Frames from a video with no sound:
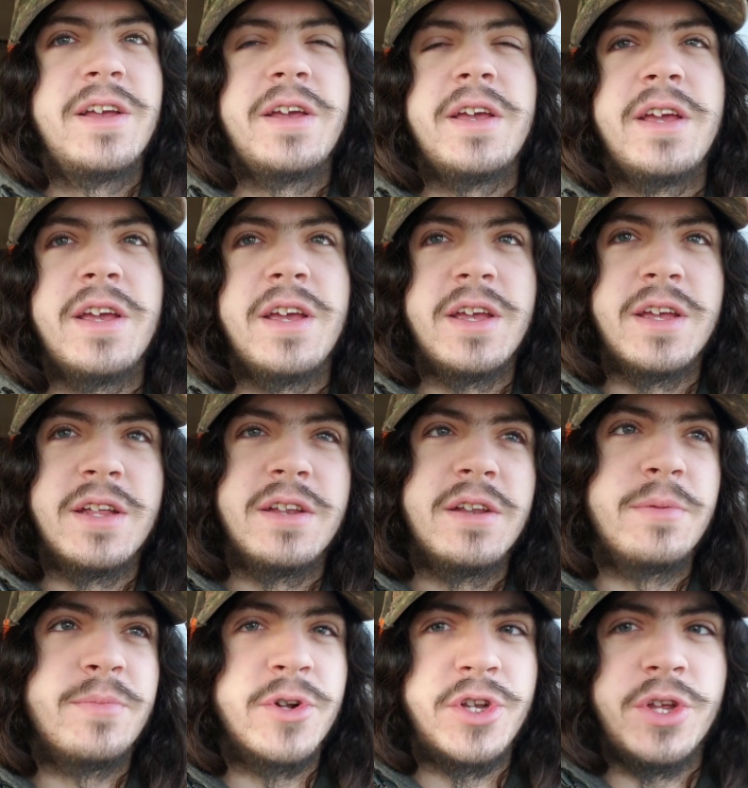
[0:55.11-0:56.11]

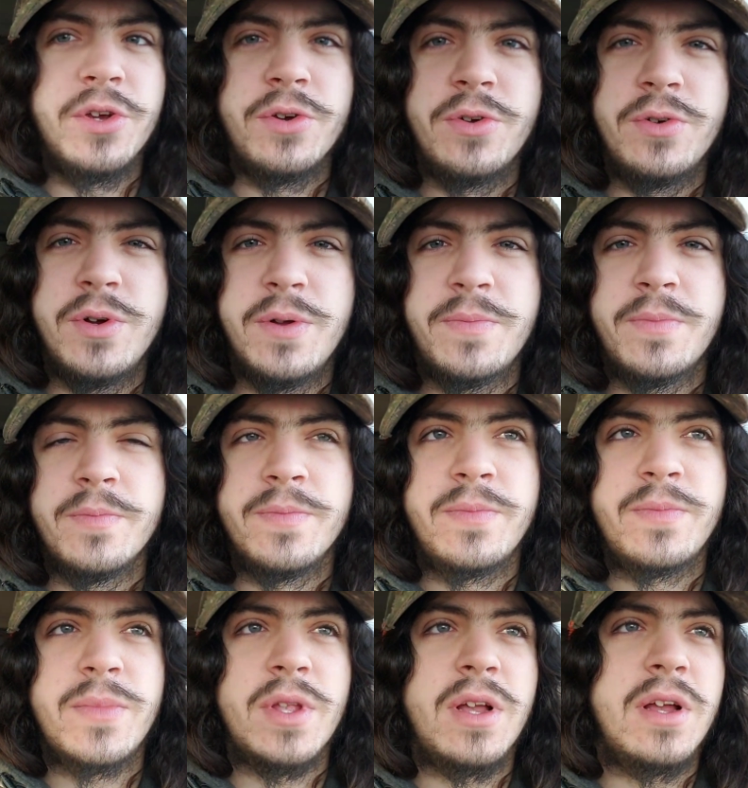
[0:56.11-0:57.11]
and number two,
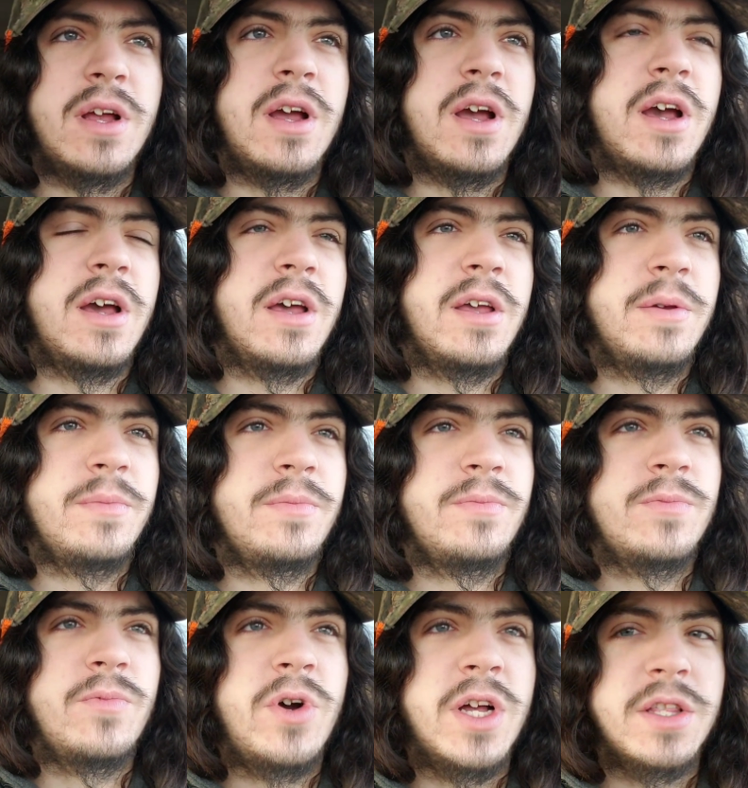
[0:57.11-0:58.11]
I
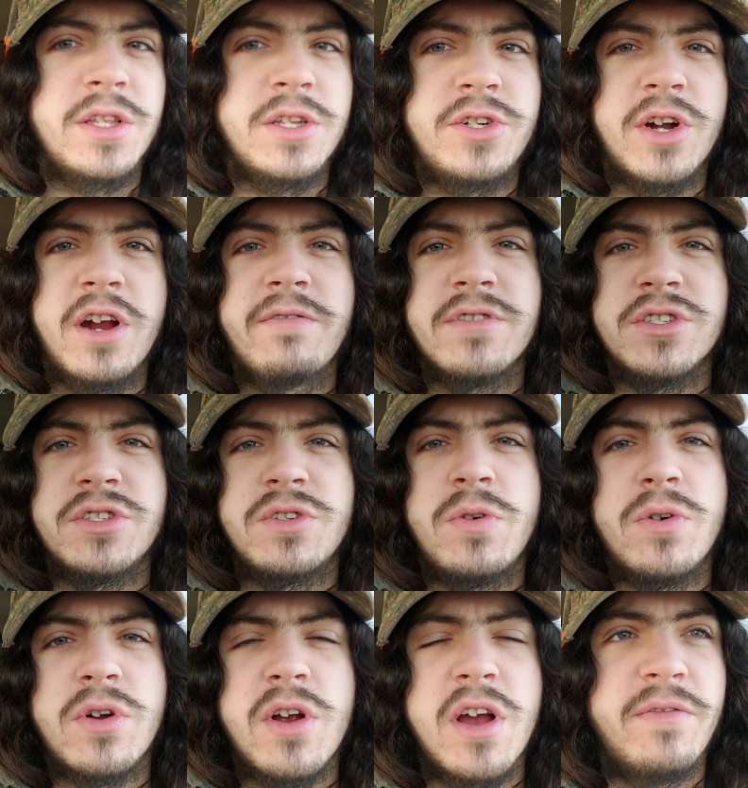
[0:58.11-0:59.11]
want the driver's
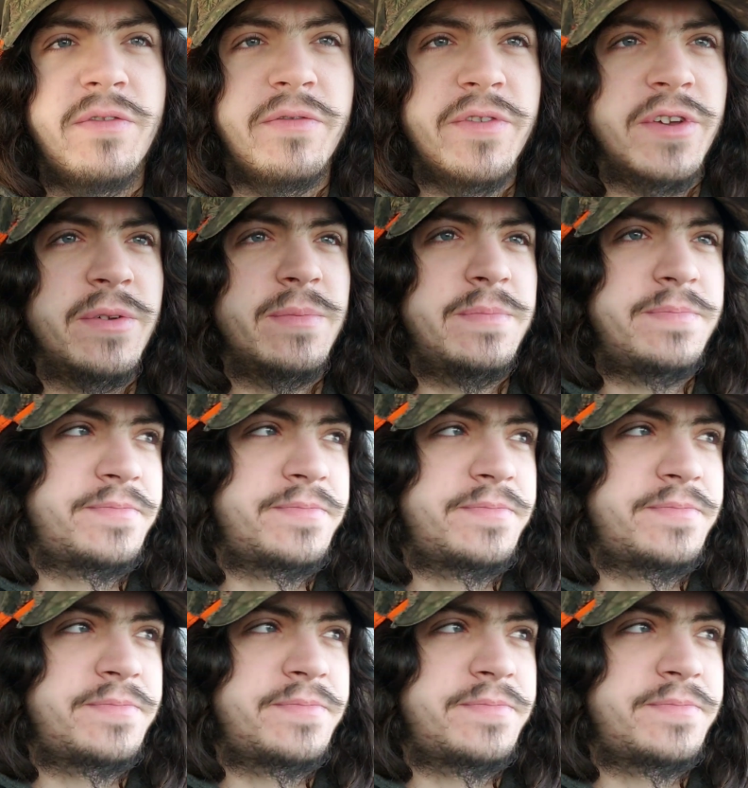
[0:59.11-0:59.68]
door off of it.